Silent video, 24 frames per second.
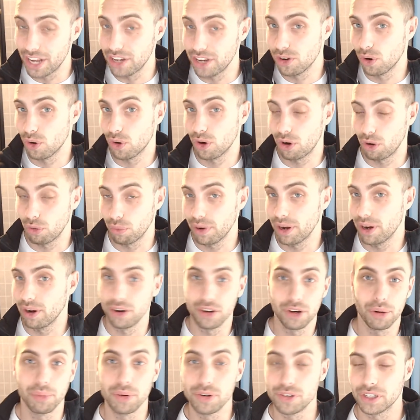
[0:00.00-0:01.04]
and your
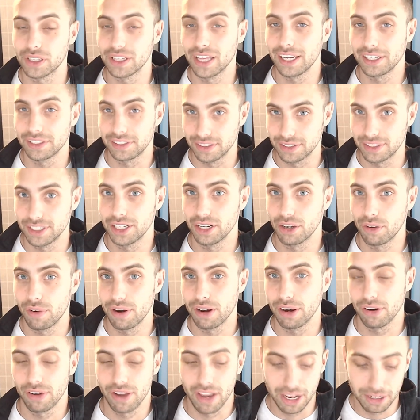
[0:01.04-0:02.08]
career and your music licensing
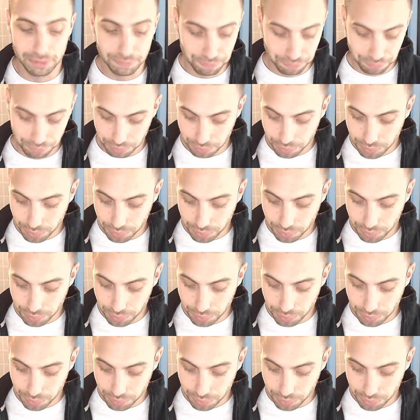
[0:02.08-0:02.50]
career, okay?